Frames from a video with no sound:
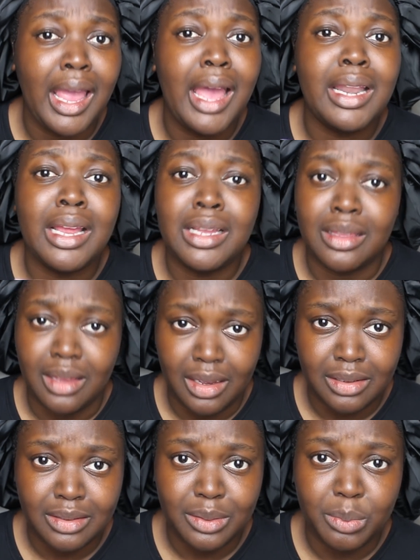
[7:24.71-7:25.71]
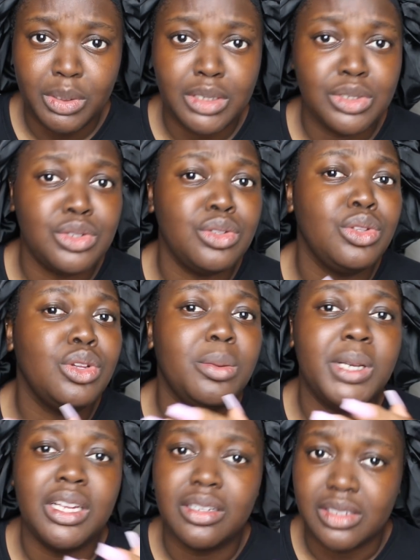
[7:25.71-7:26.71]
at anything because
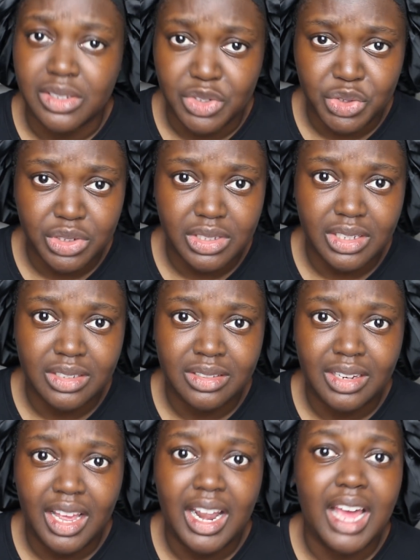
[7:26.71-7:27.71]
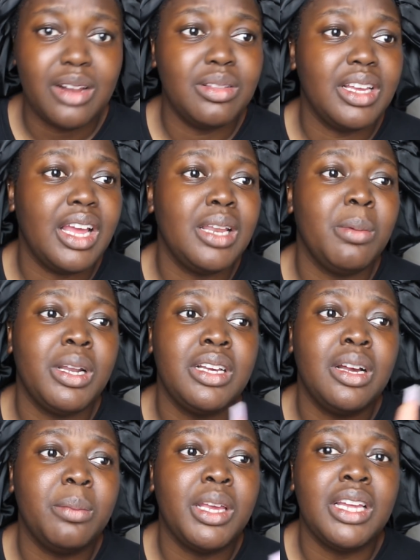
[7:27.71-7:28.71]
nobody else is interested. And I don't think anybody
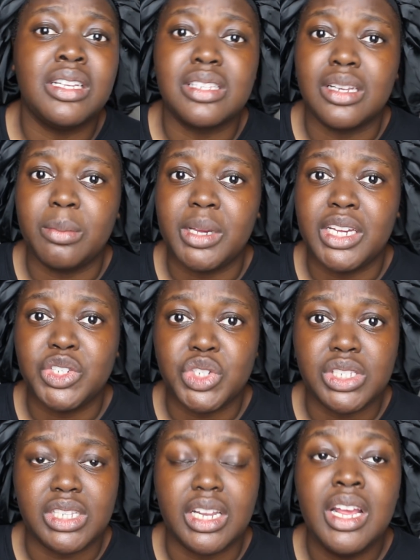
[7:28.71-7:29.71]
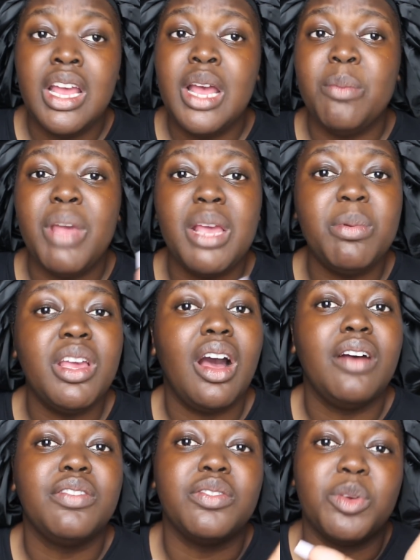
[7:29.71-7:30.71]
coming in is going to be interested. Maybe
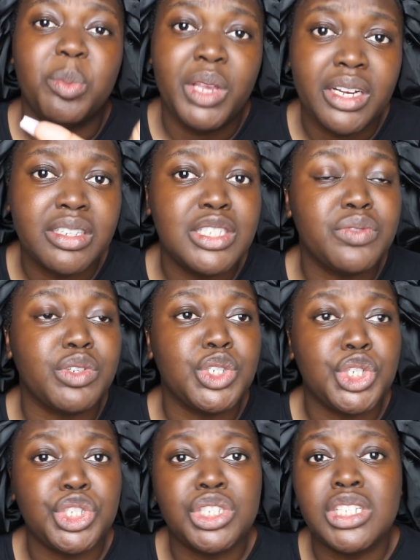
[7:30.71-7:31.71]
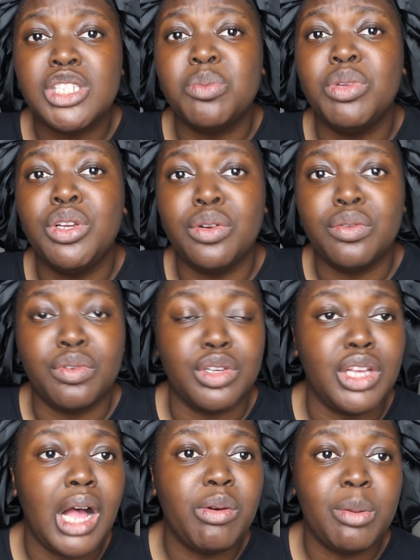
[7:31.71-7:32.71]
off of appearance, for sure, she's beautiful.
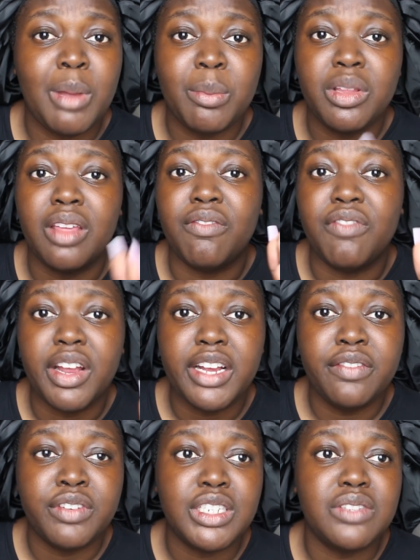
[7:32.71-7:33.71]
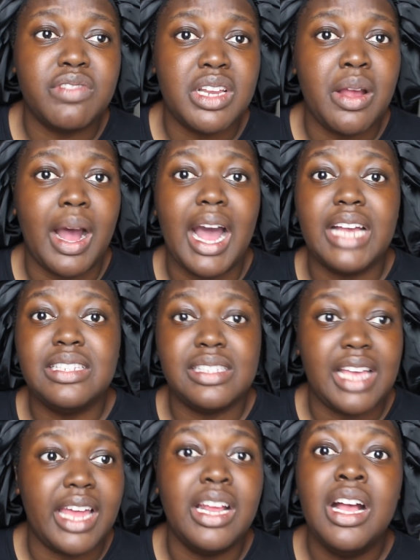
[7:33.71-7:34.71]
Y'all remember the very first video I
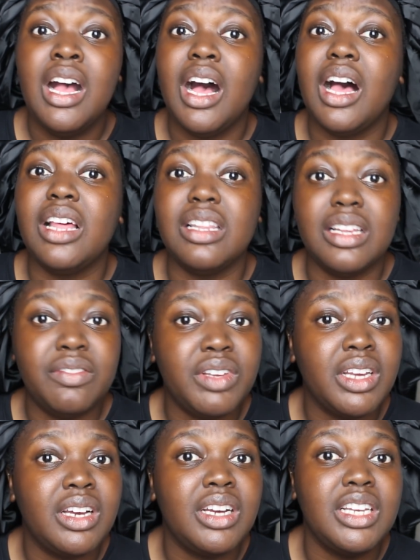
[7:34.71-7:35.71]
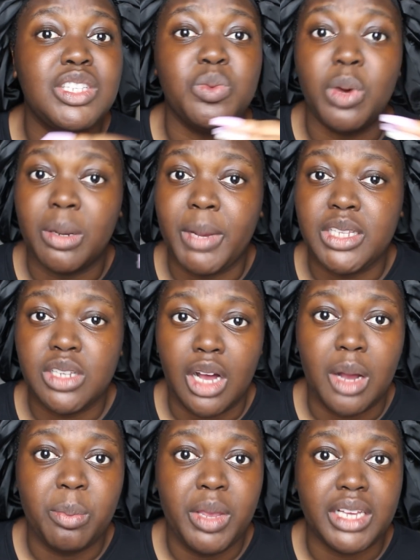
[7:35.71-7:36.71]
said Olivia is one of my
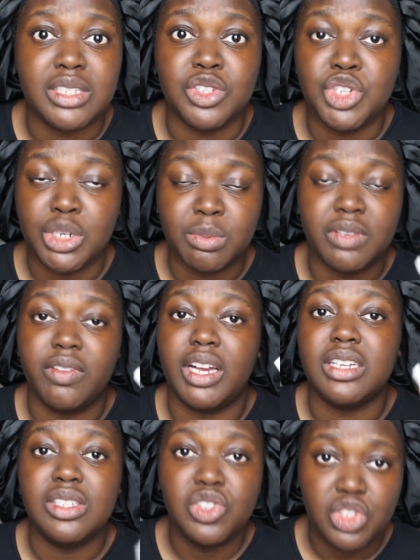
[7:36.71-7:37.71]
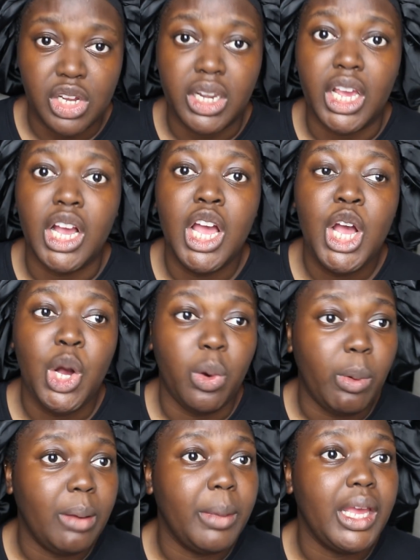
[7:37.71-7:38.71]
top picks in terms of like a stunning
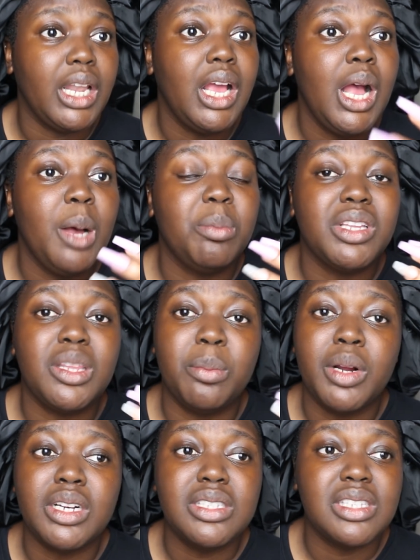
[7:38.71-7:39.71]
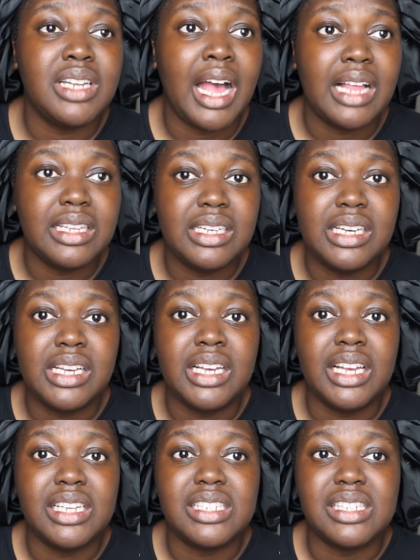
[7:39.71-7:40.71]
woman, but the
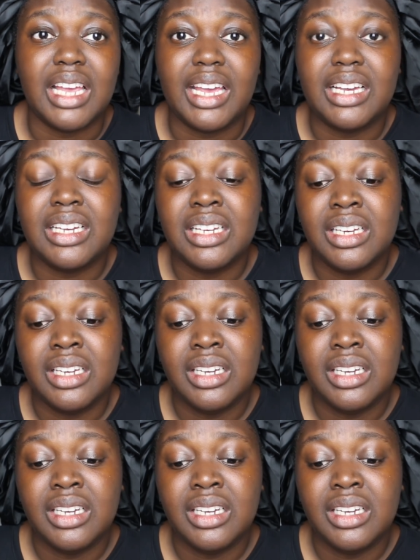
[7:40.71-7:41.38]
personality is like,